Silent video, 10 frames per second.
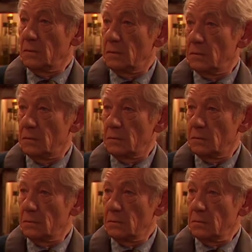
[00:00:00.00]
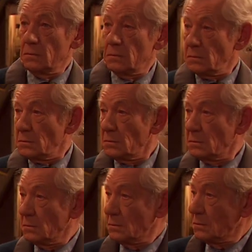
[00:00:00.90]

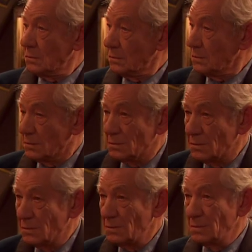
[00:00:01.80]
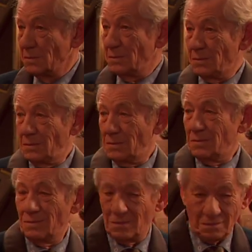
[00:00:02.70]

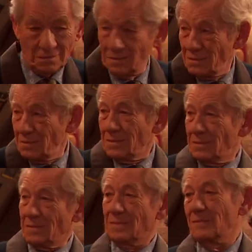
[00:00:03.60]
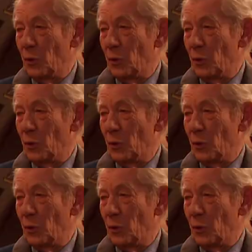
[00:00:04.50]
[no speech]